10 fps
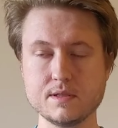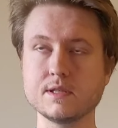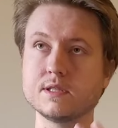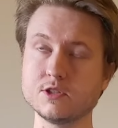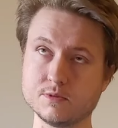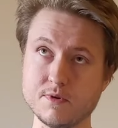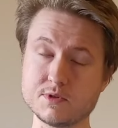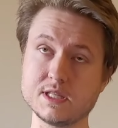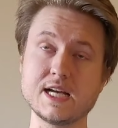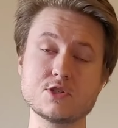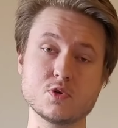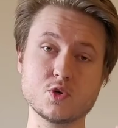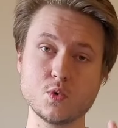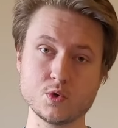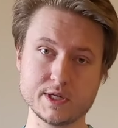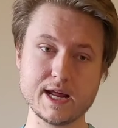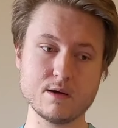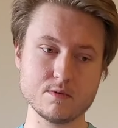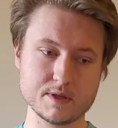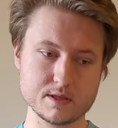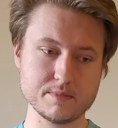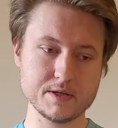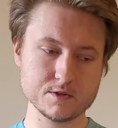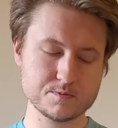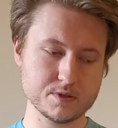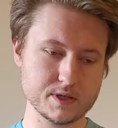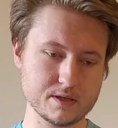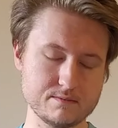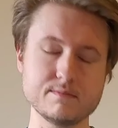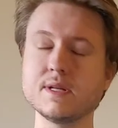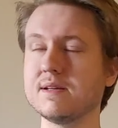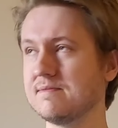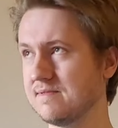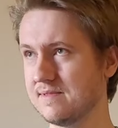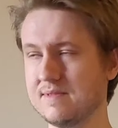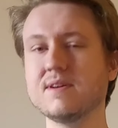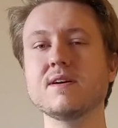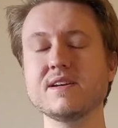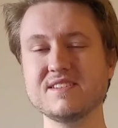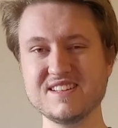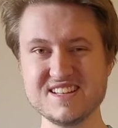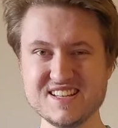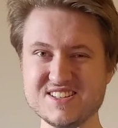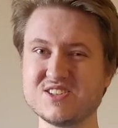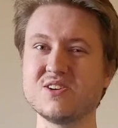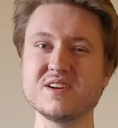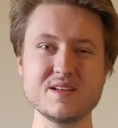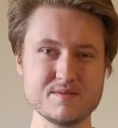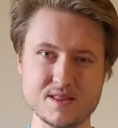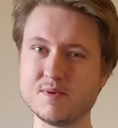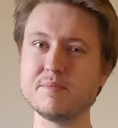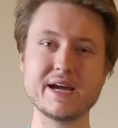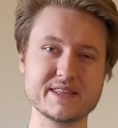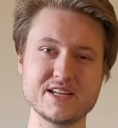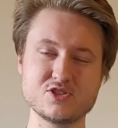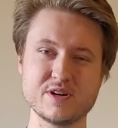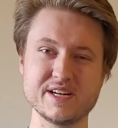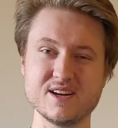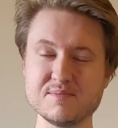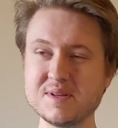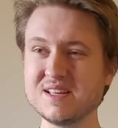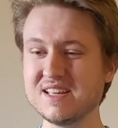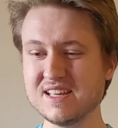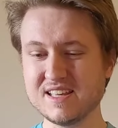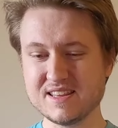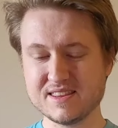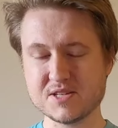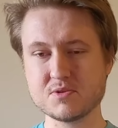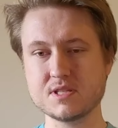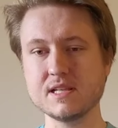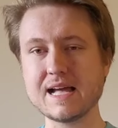Excuse me, it was the last recorded album that the Beatles put up. Alright, sorry, let me back that train up. This was the